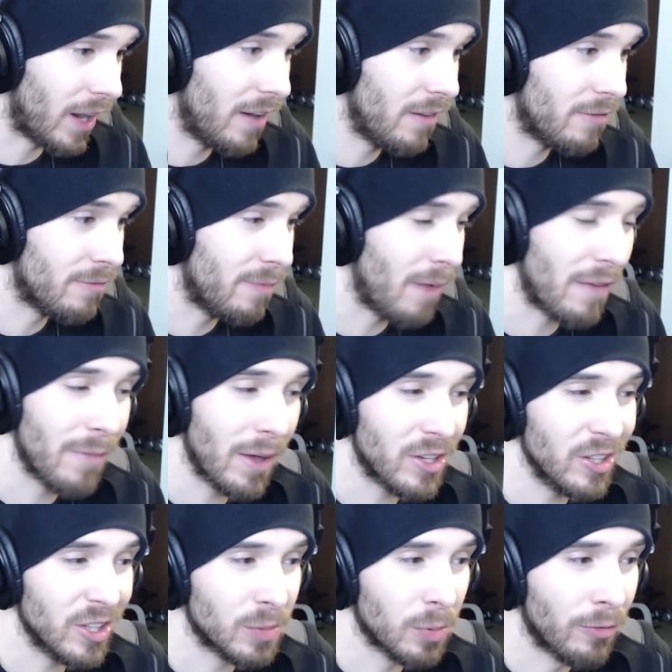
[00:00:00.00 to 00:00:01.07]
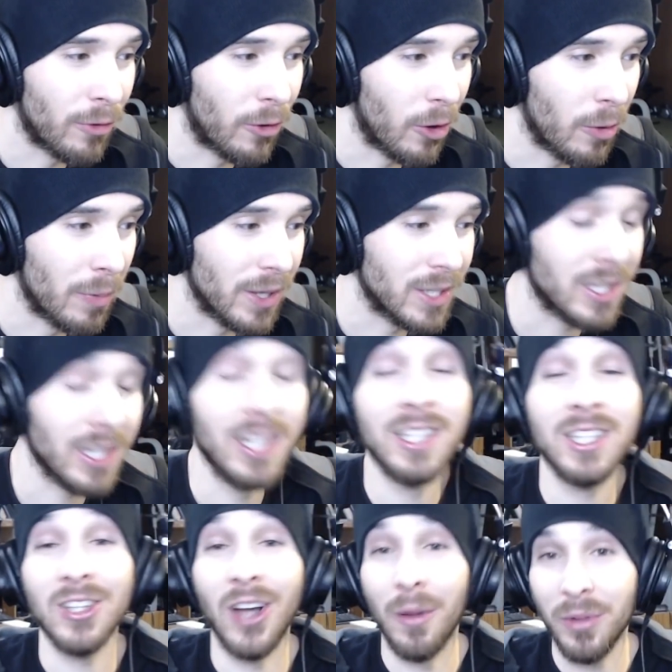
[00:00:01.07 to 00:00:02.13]
I've I've mentioned this before, but it's
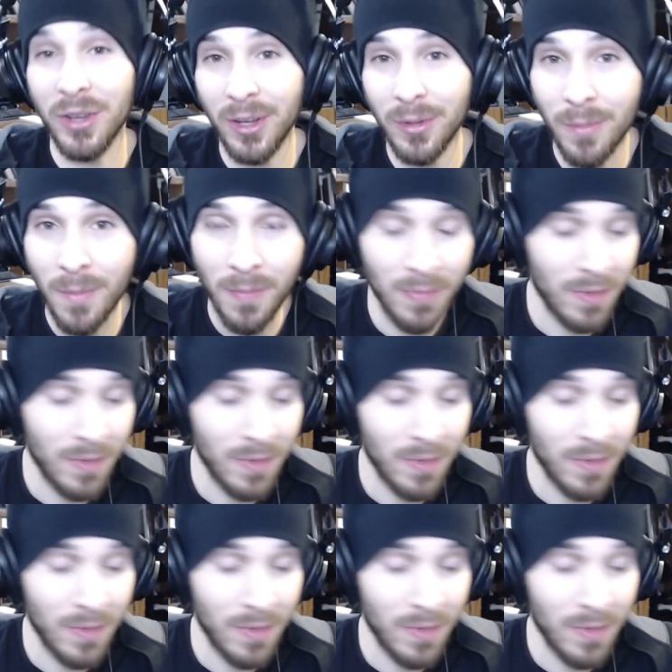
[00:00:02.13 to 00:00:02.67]
Insomnium